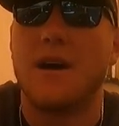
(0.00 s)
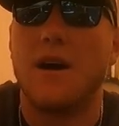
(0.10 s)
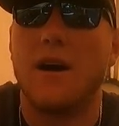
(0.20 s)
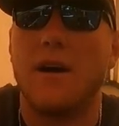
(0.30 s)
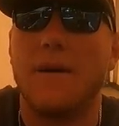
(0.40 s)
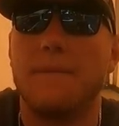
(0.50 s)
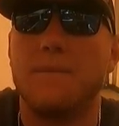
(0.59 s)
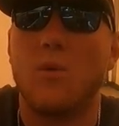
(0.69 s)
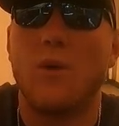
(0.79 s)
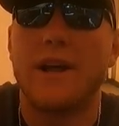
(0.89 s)

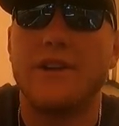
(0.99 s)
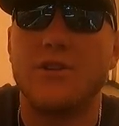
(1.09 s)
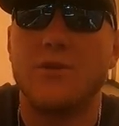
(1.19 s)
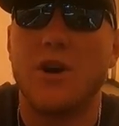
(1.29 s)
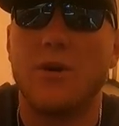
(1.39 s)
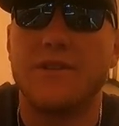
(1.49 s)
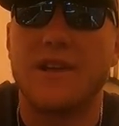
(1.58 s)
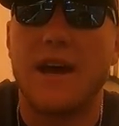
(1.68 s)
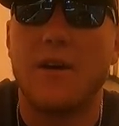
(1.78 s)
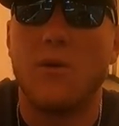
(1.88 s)
But what I do know is
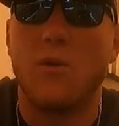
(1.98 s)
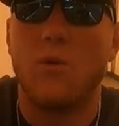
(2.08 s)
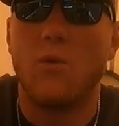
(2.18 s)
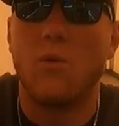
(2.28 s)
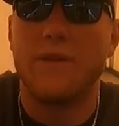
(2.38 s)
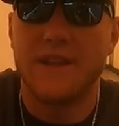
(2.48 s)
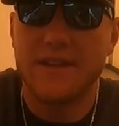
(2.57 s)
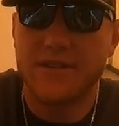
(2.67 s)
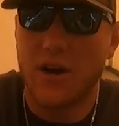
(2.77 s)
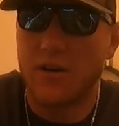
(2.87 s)
that when
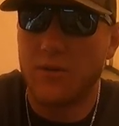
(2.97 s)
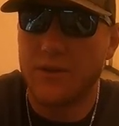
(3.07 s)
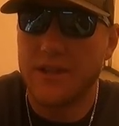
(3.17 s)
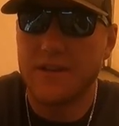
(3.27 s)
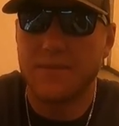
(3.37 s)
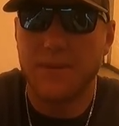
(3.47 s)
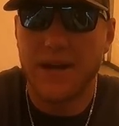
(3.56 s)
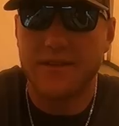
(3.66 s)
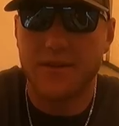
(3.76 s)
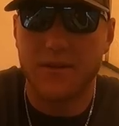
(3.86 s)
these
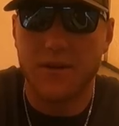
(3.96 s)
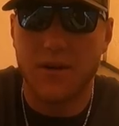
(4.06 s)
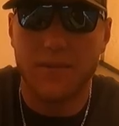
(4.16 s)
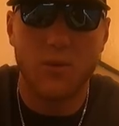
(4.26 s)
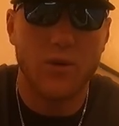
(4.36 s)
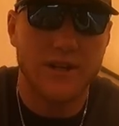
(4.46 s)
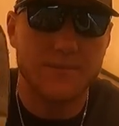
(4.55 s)
baits are more